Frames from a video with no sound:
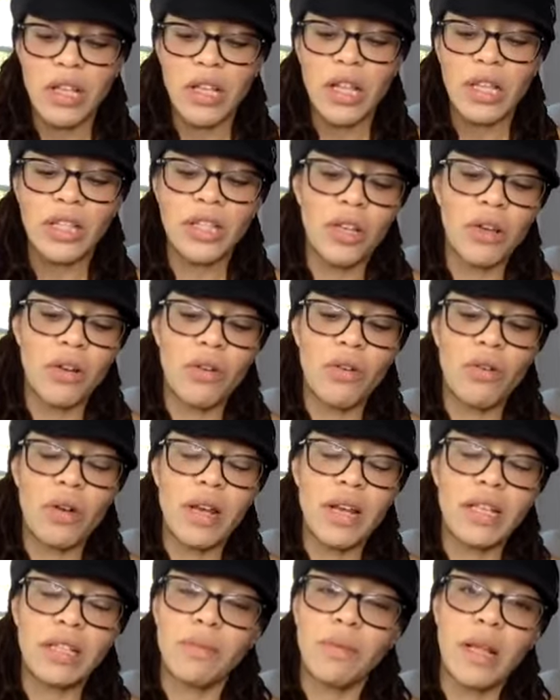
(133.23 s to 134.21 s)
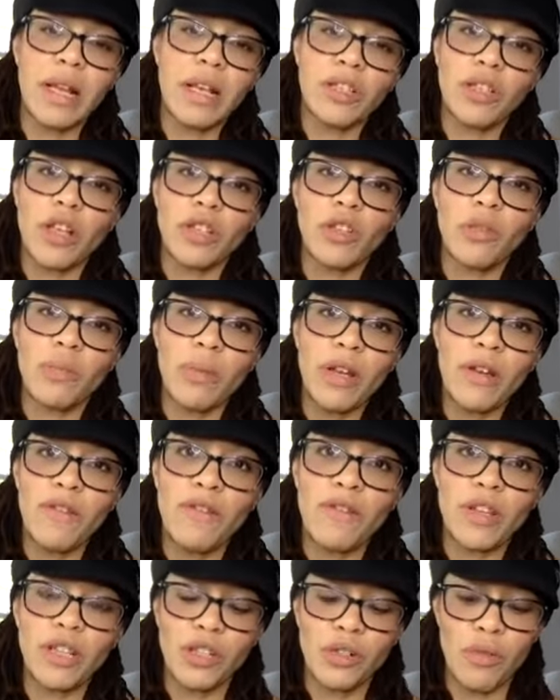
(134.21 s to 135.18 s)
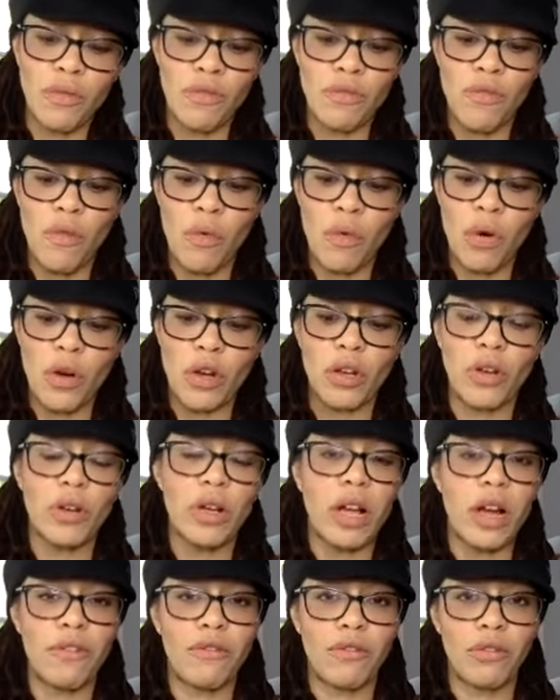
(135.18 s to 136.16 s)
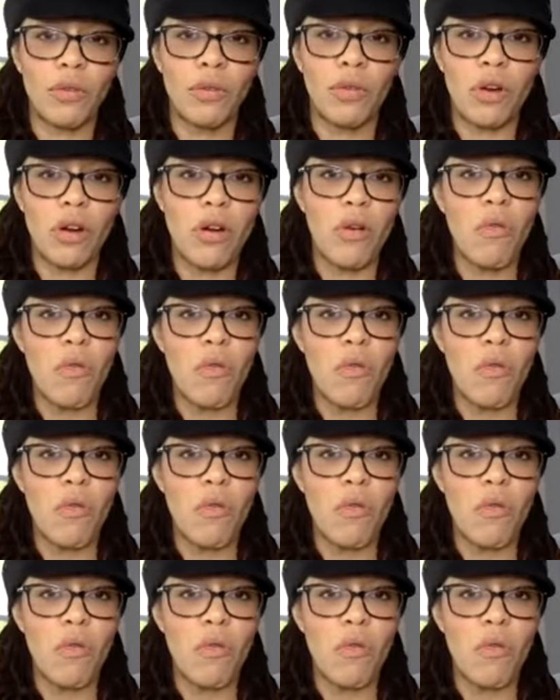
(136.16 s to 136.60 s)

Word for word: So, and it's, and it's also beneficial for your gut flora,